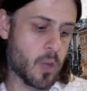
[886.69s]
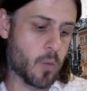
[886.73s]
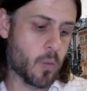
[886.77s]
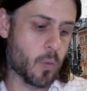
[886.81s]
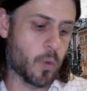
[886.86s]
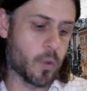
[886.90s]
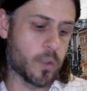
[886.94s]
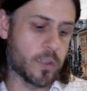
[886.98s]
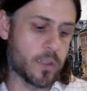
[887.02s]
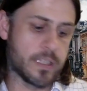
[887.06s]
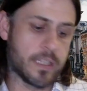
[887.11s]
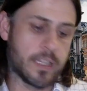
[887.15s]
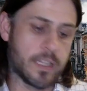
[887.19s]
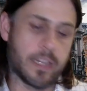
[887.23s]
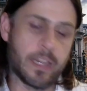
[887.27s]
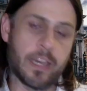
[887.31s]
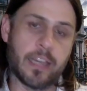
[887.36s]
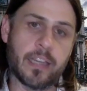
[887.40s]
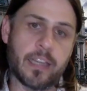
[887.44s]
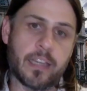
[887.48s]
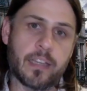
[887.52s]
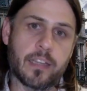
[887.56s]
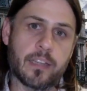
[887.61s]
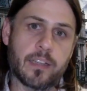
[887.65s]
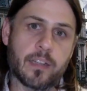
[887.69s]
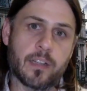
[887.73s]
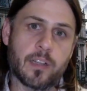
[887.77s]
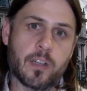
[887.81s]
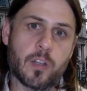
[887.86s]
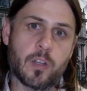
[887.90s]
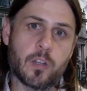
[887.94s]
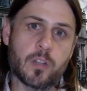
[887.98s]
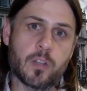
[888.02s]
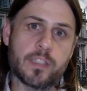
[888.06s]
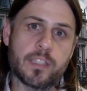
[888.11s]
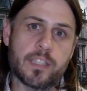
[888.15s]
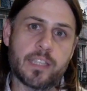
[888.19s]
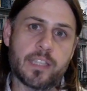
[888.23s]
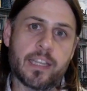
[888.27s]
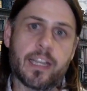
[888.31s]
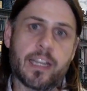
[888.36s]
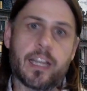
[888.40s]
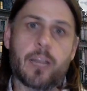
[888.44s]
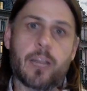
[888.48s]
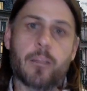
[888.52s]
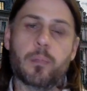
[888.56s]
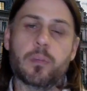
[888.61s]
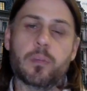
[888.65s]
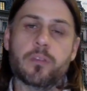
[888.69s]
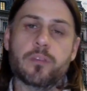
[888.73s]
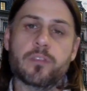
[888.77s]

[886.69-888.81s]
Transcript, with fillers: was that they could see a couple